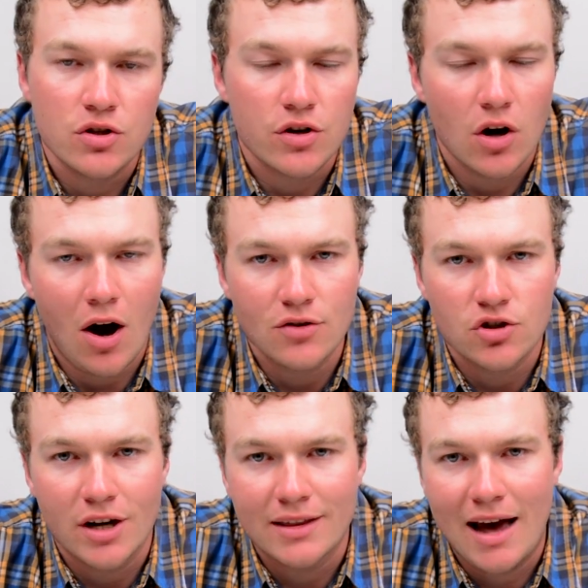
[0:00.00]
so you can also
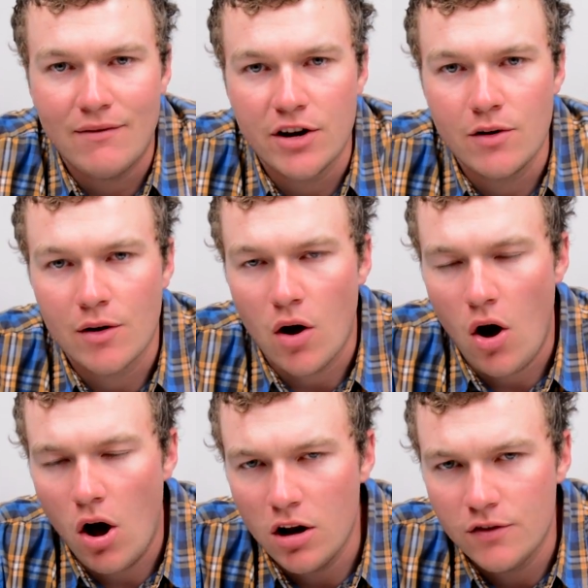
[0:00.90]
check that video out.
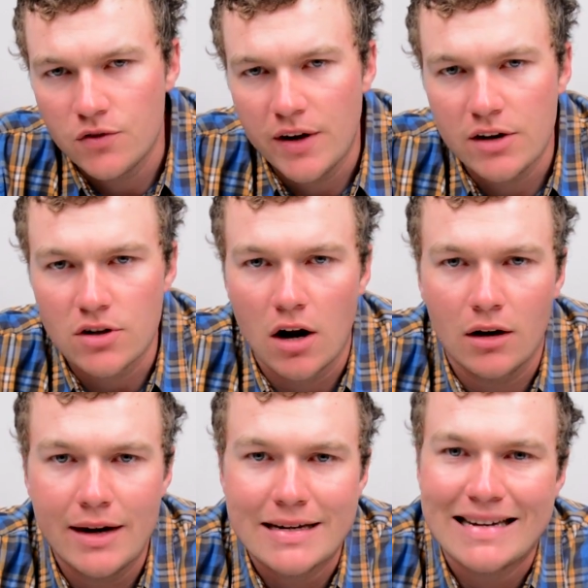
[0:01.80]
All of those videos are
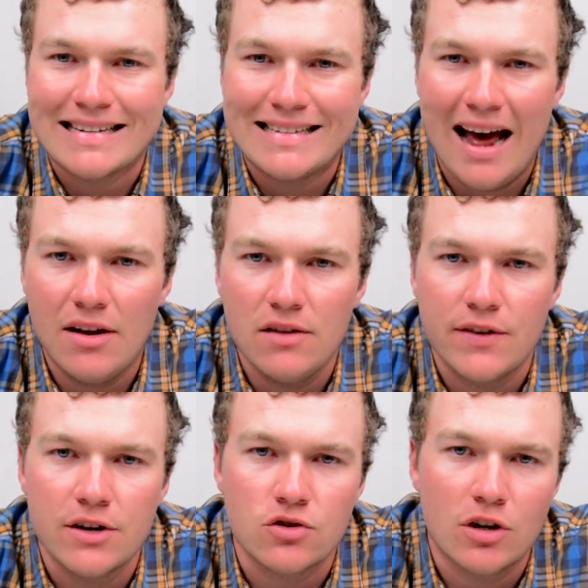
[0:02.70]
linked down in the
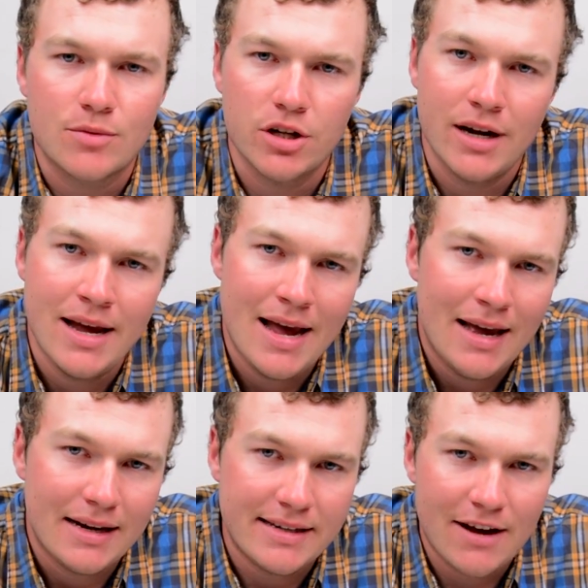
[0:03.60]
video description.
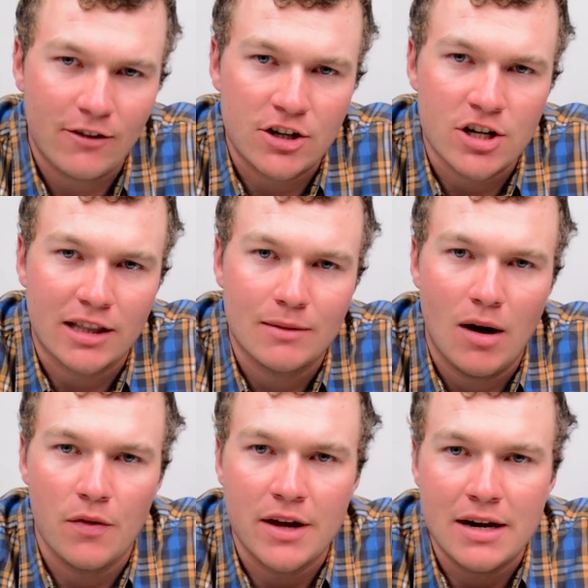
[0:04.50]
Definitely check them
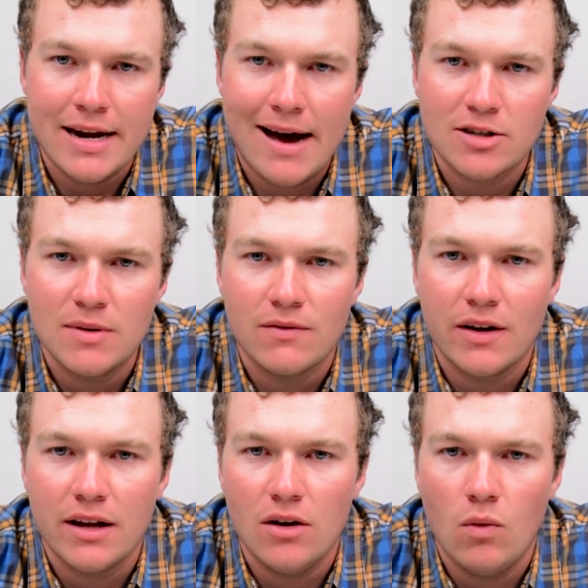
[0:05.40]
out. The announcement
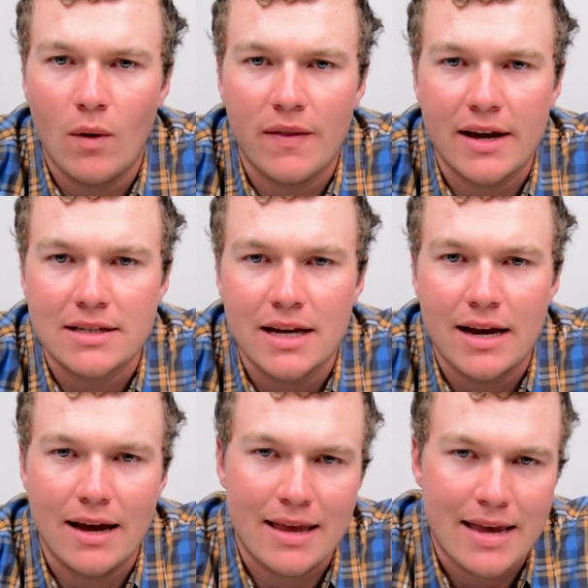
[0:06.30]
video when they
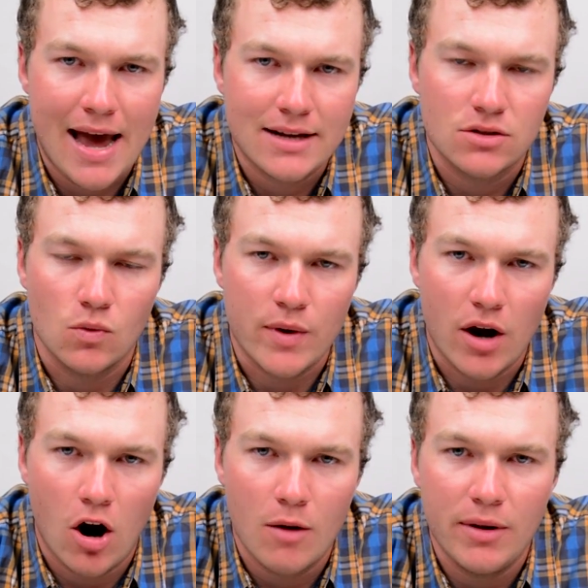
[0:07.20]
say, yes,
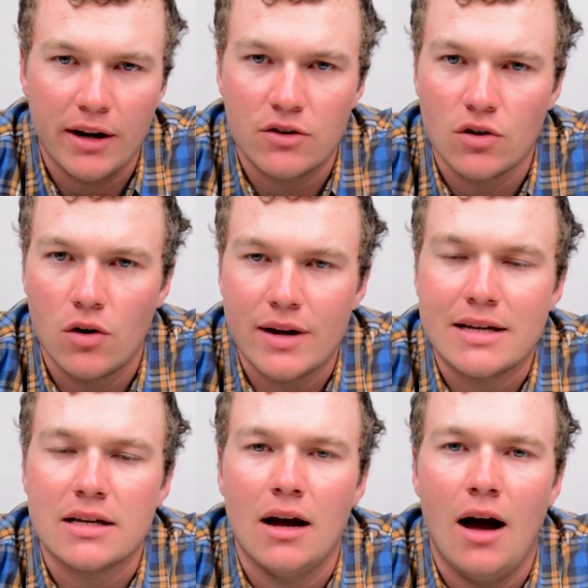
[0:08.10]
we are building a drone
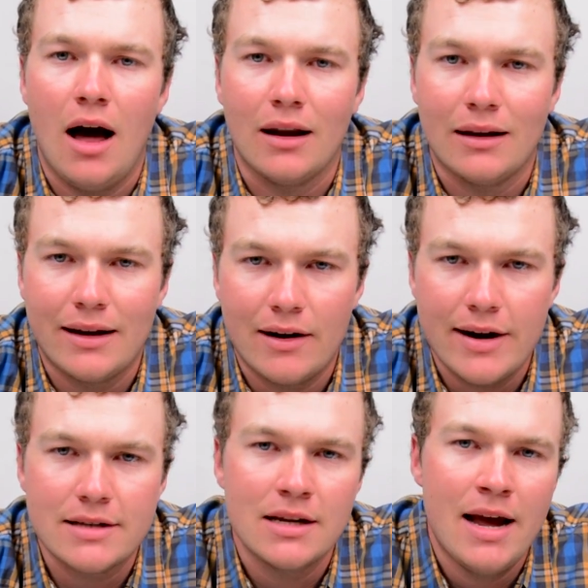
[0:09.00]
is
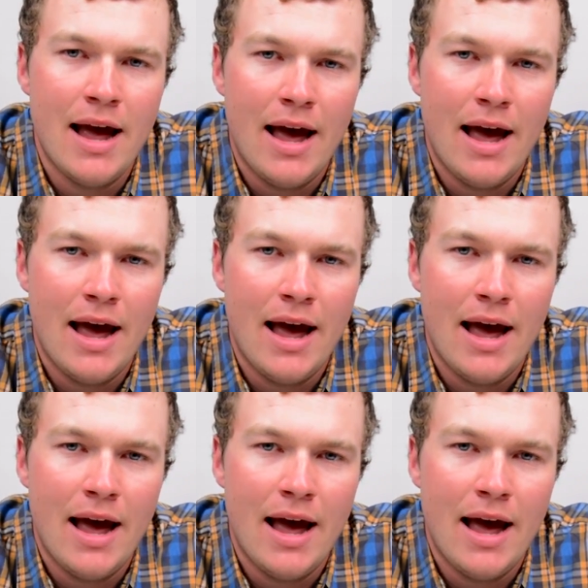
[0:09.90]
hilarious